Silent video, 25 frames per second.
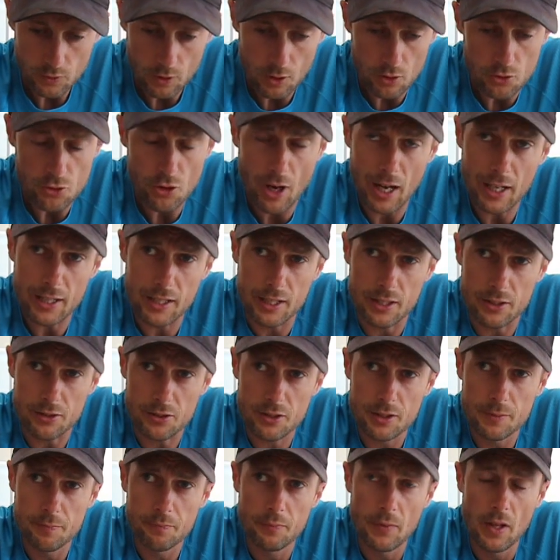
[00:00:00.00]

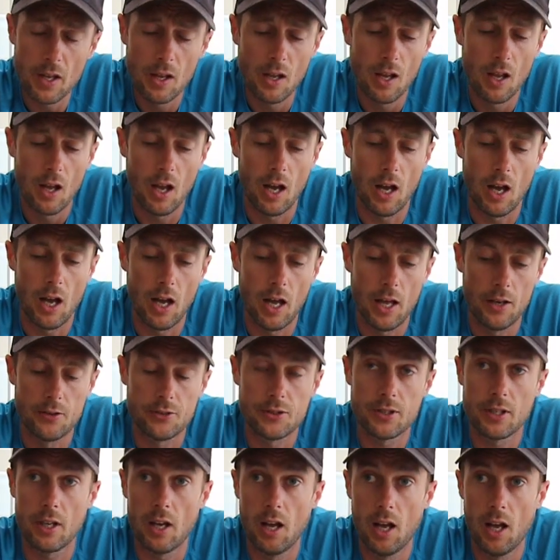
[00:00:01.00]
trackers.
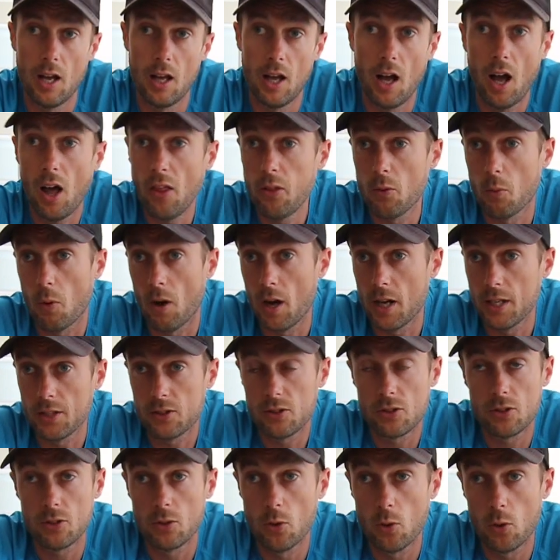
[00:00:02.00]
And
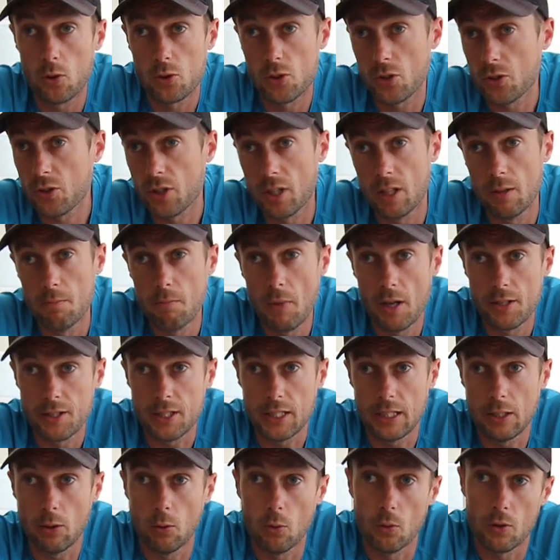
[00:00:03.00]
otherwise, you're just going to
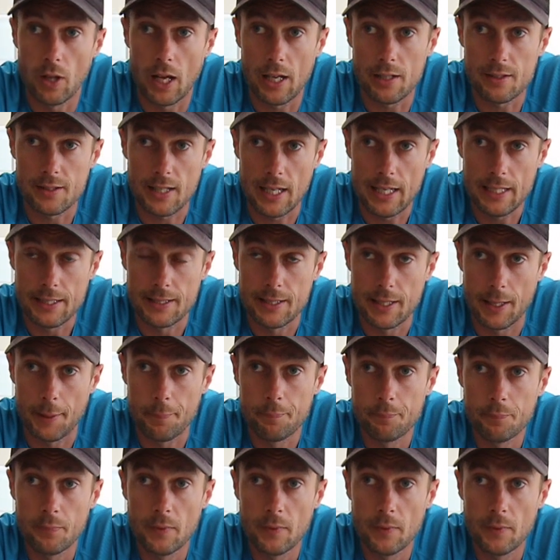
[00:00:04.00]
muddy all that data.